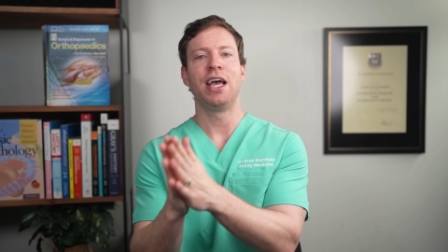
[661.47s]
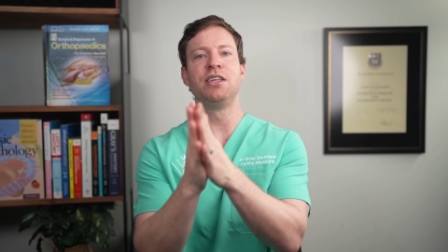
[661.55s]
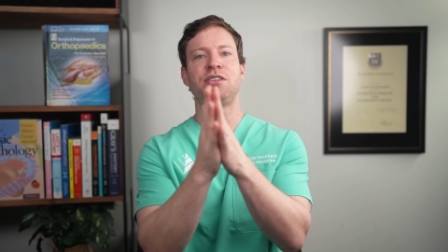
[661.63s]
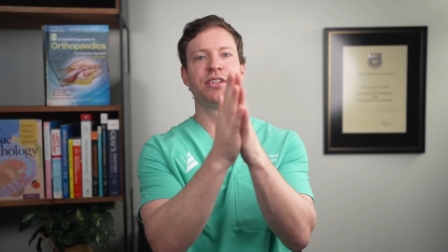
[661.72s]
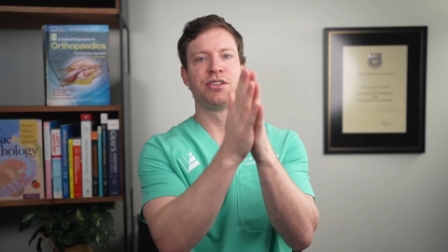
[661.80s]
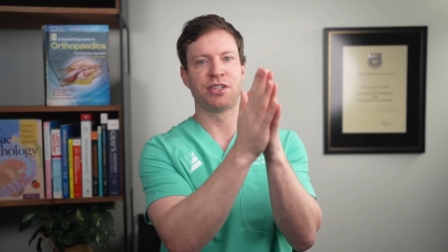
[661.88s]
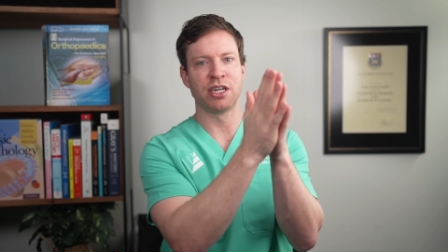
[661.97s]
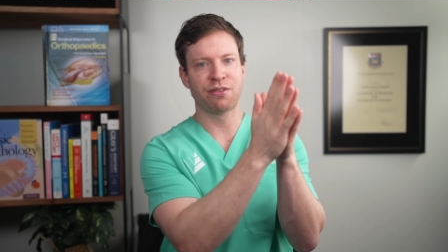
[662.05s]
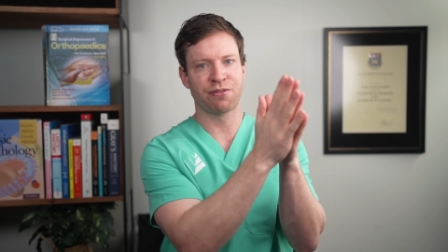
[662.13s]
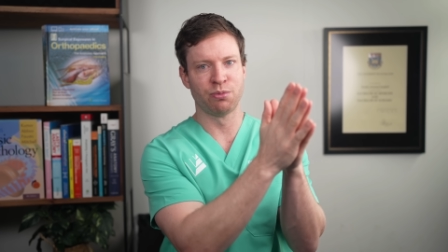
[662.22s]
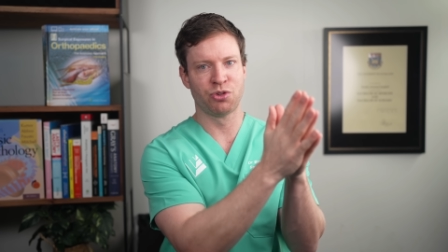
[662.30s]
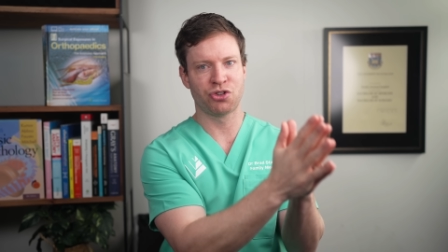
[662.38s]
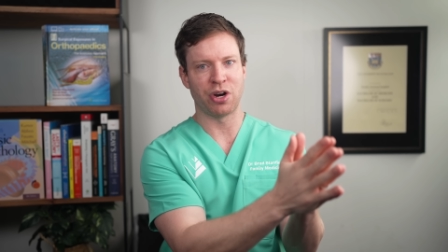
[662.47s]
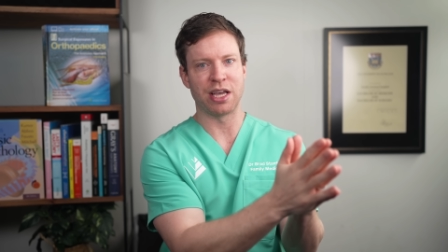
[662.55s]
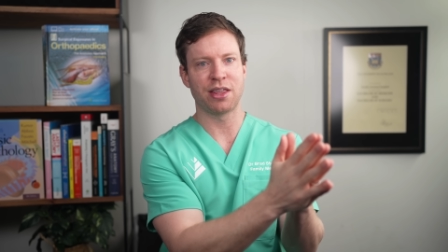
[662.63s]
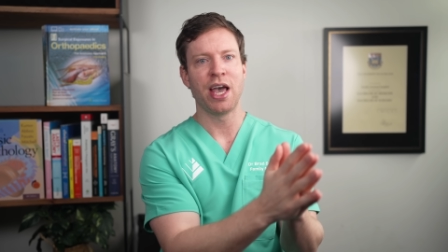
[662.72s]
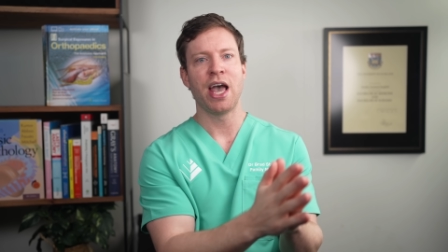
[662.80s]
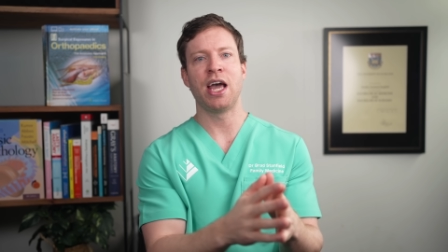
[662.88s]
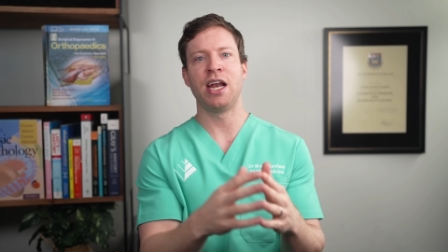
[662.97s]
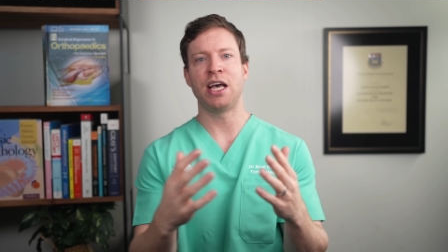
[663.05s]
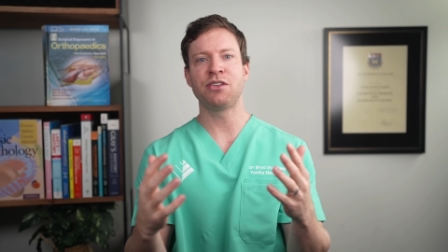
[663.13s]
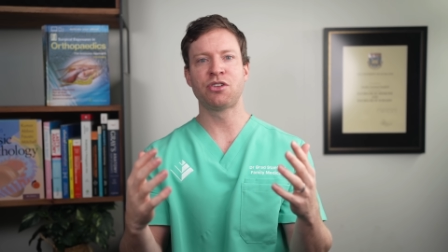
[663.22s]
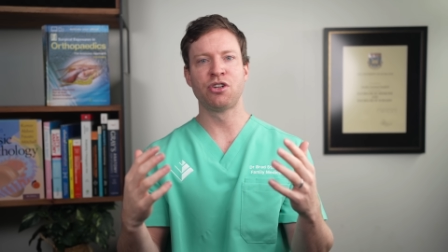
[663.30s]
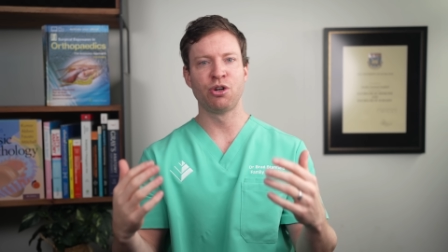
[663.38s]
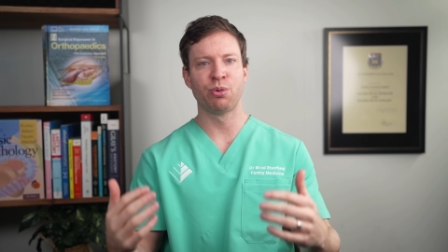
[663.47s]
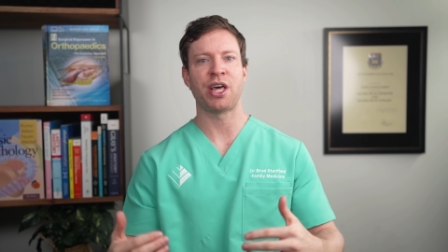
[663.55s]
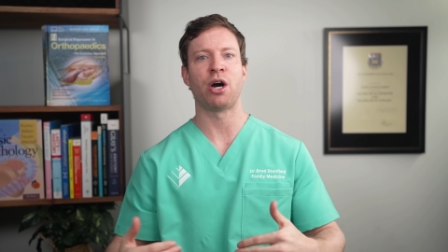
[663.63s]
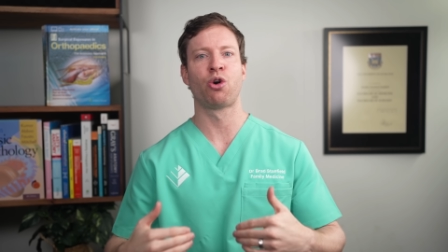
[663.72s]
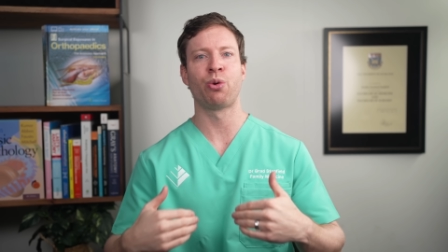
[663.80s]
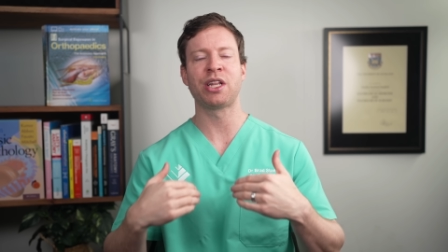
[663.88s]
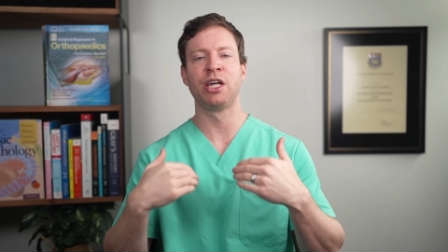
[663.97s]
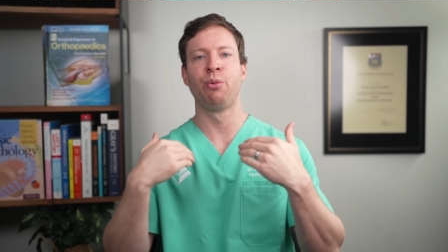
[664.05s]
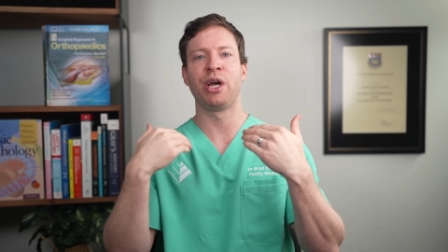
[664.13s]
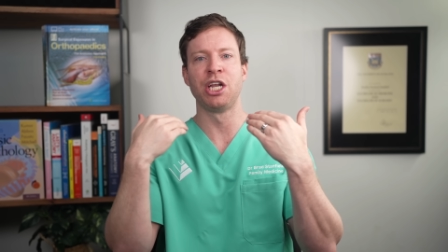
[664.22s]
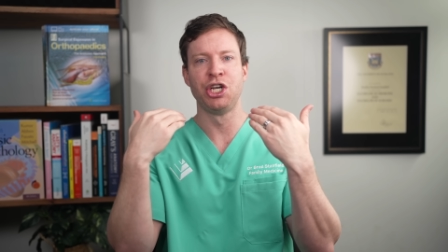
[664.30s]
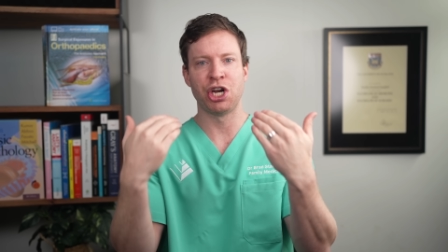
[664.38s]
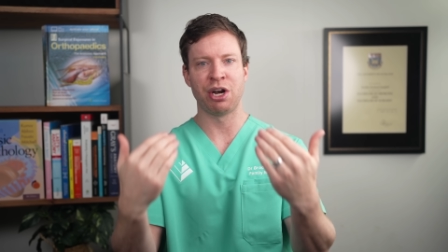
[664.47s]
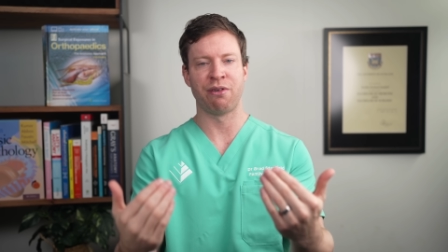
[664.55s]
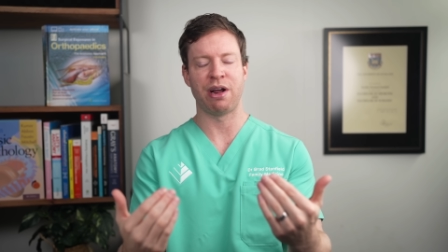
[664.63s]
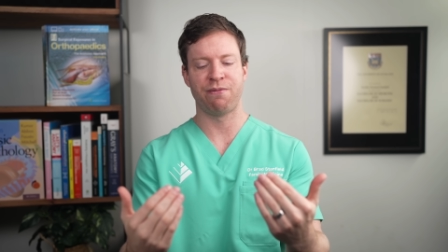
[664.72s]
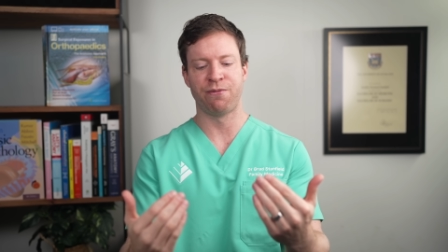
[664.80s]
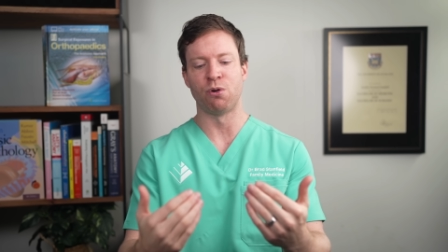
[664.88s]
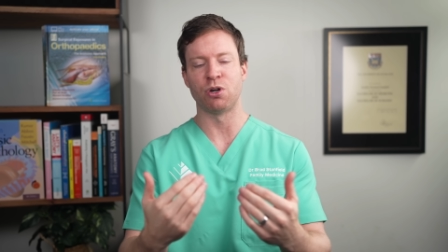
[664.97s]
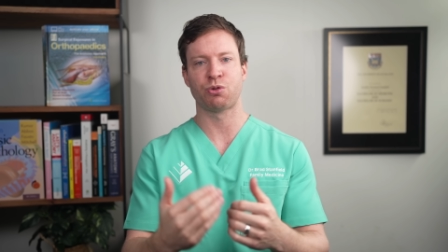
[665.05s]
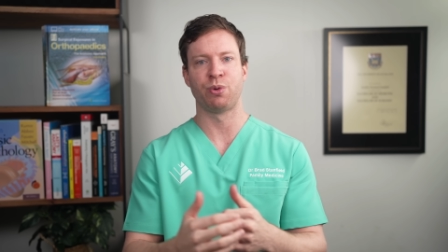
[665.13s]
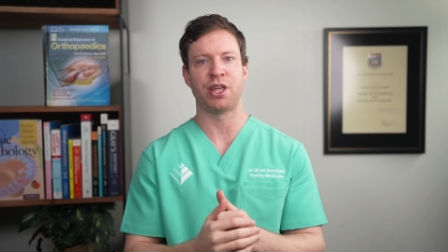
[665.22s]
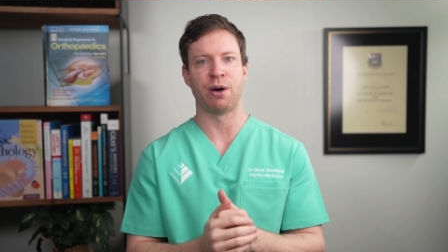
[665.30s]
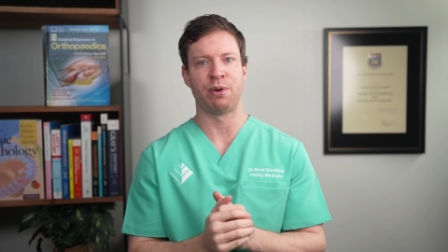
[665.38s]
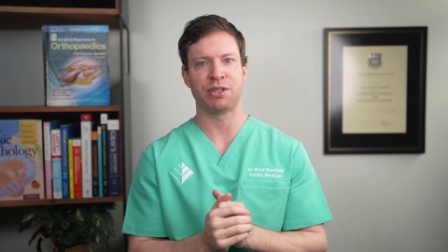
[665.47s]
is distinct from strength, and it has to do with how quickly we can generate force with our